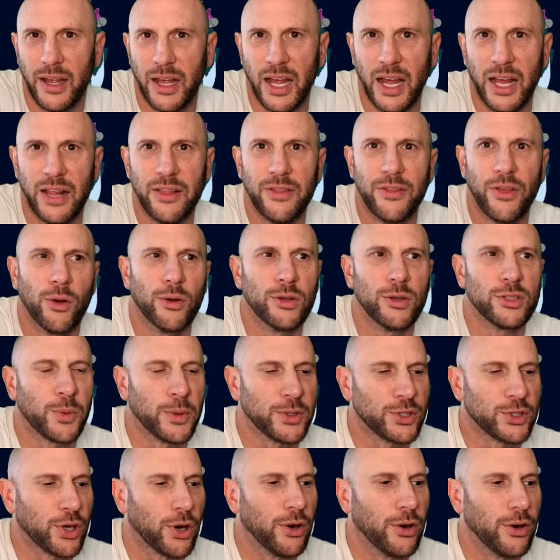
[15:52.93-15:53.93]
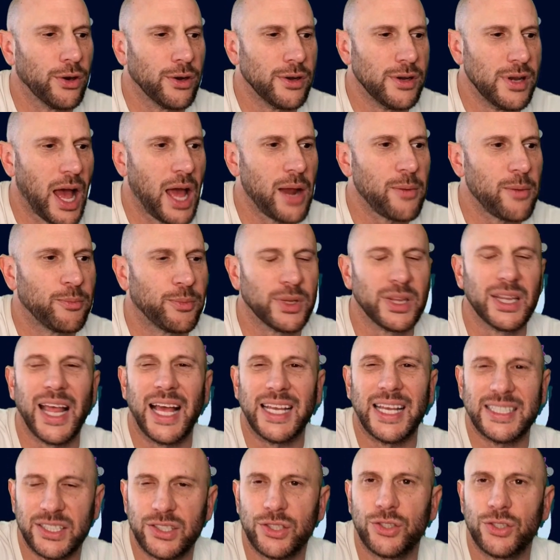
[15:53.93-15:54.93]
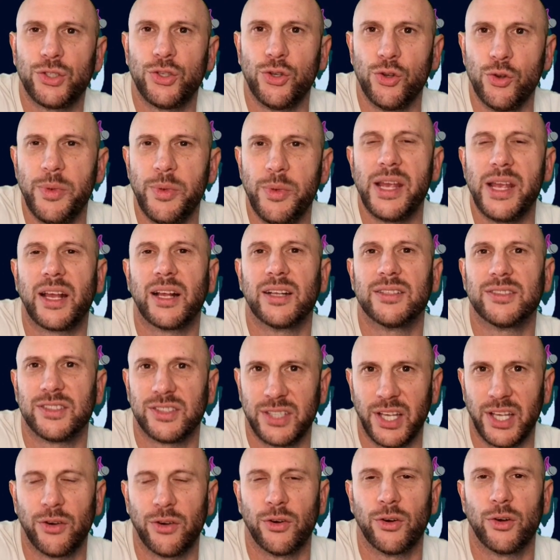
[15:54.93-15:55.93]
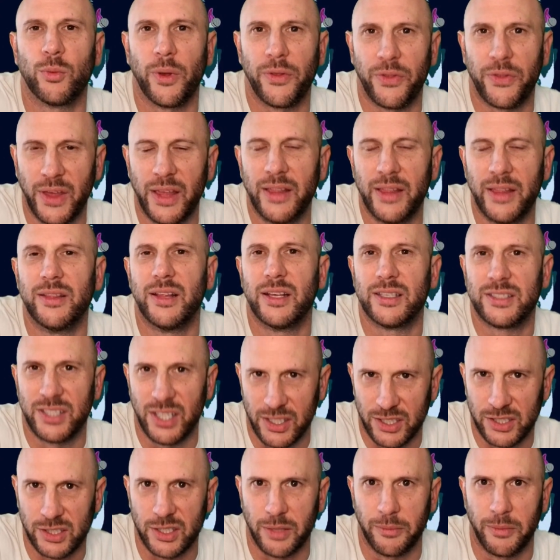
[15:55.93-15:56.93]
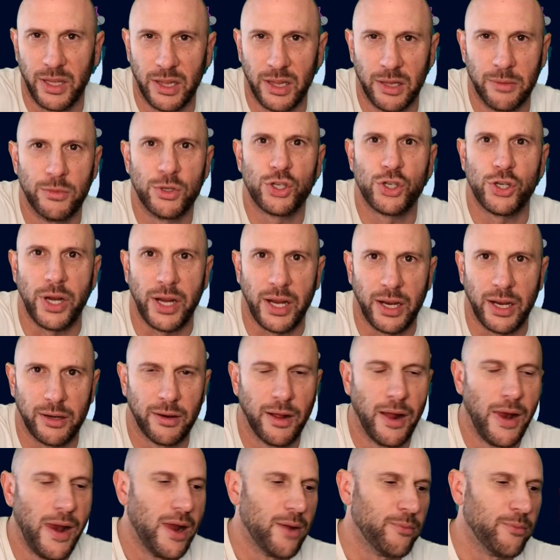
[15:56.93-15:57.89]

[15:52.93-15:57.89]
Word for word: and those which are not blessed to be considered within the system, in the machine.